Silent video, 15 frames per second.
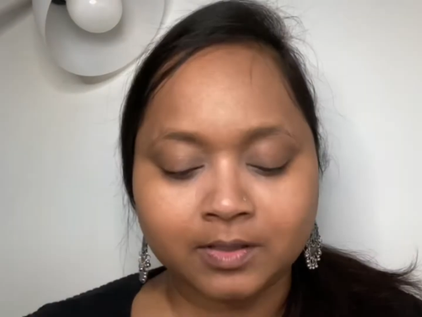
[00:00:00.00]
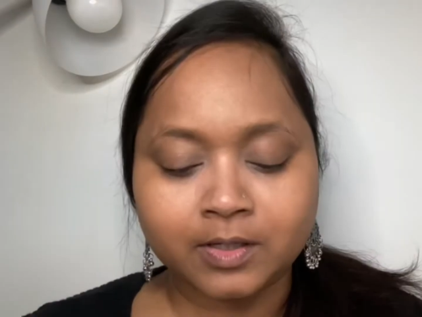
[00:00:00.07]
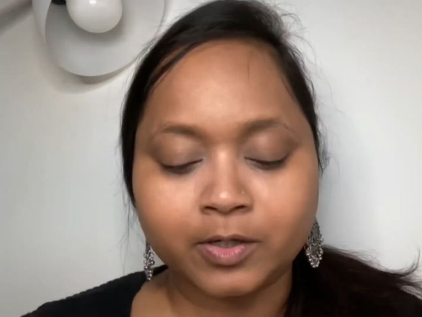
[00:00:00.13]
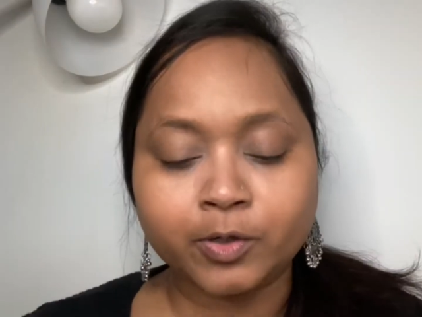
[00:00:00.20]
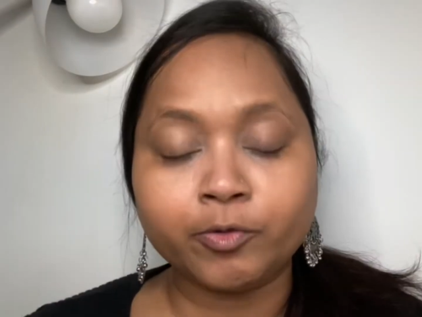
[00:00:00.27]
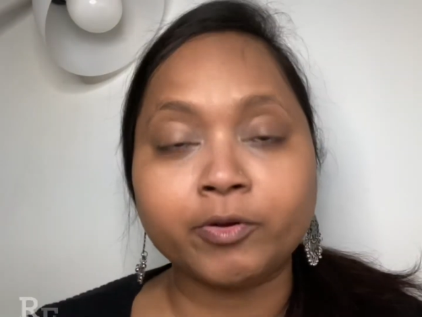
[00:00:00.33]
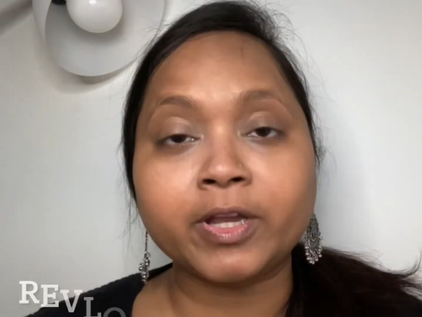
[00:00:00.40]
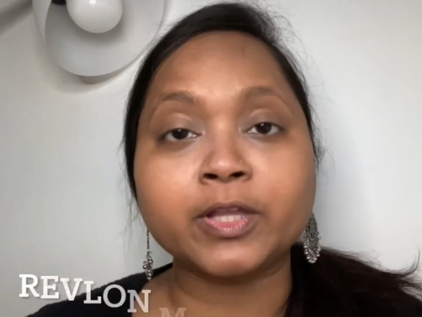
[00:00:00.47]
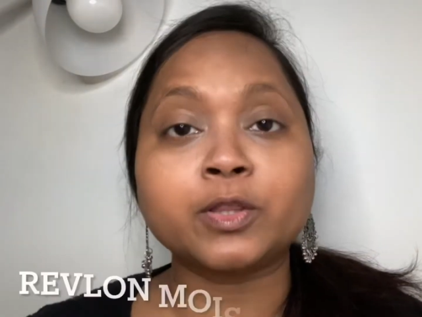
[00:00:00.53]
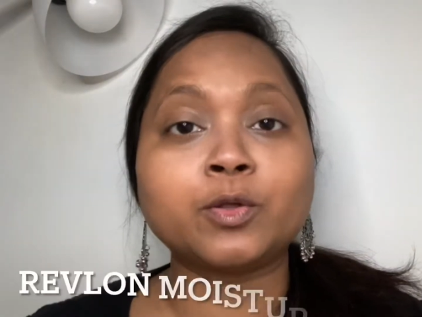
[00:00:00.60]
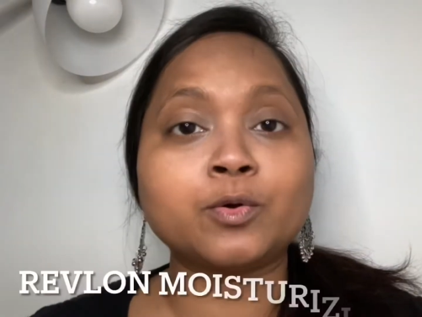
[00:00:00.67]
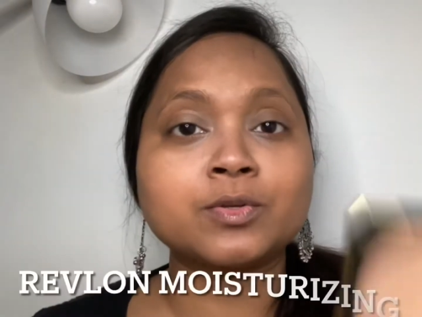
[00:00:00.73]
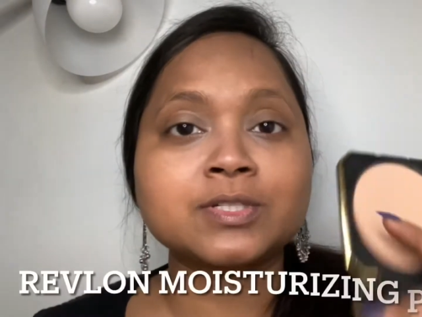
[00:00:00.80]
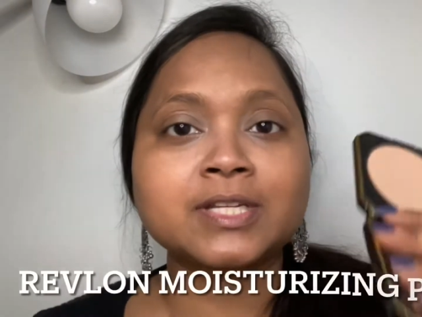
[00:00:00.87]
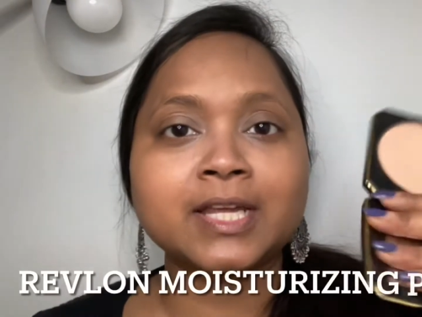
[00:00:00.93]
During
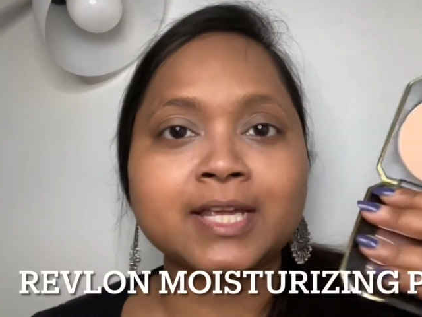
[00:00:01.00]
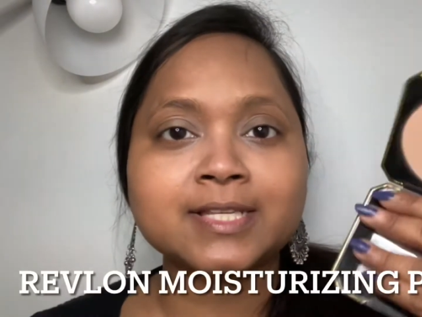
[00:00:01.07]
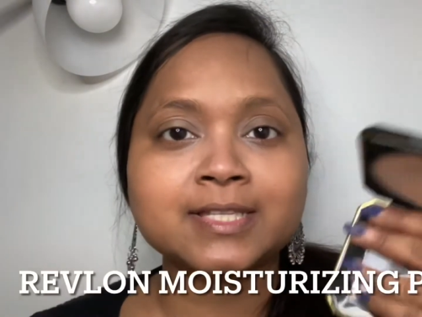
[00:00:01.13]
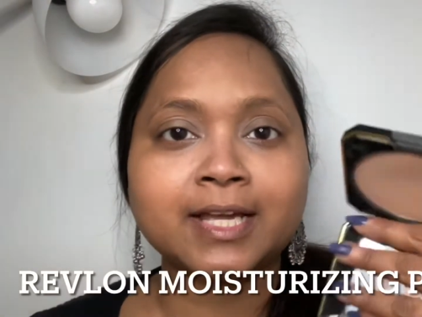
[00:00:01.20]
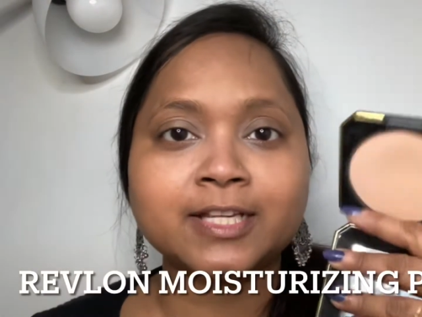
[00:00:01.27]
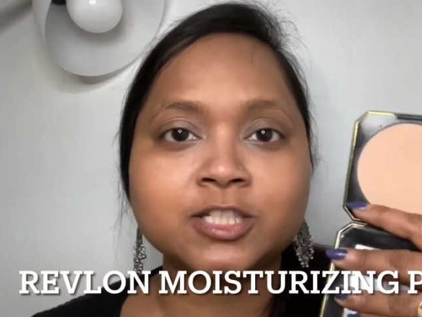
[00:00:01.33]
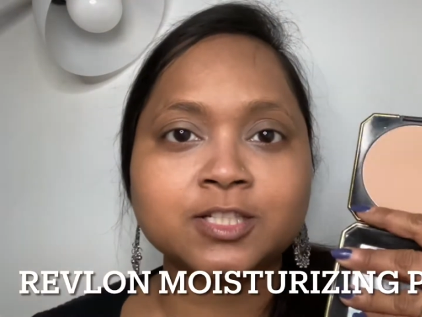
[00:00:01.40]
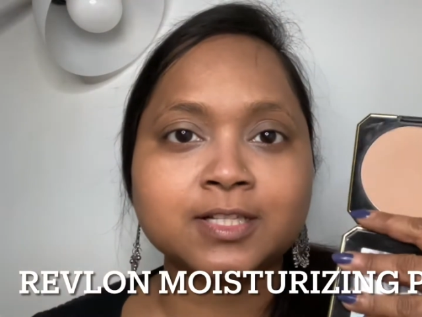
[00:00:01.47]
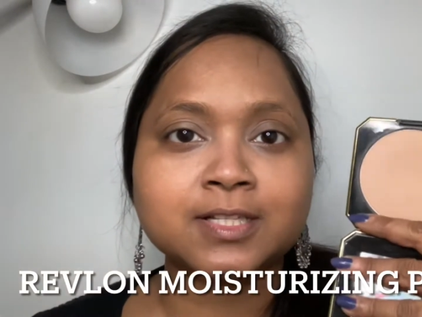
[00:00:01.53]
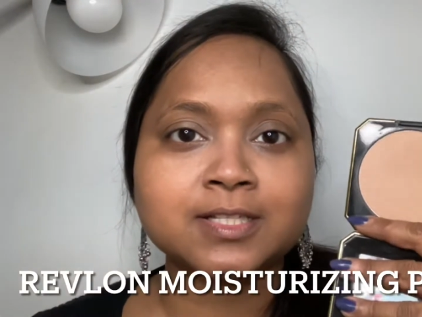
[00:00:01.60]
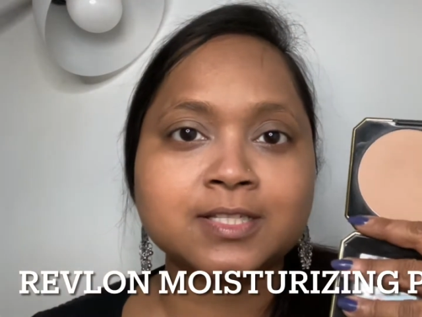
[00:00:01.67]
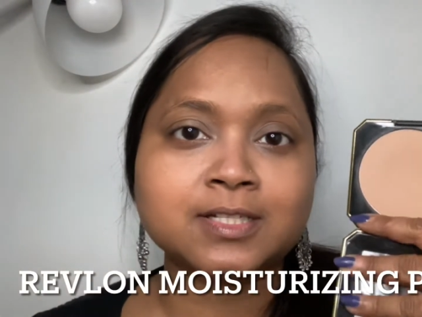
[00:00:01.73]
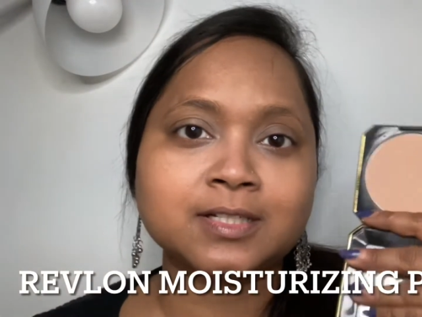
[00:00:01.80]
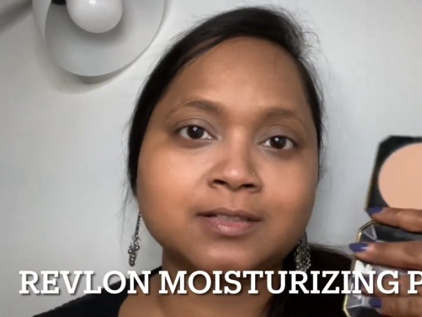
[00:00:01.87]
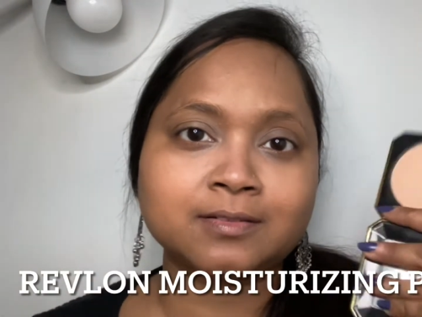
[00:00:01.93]
those days, I
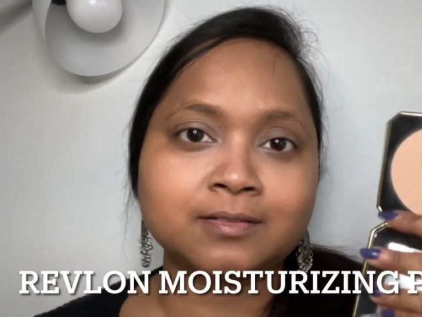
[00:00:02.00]
just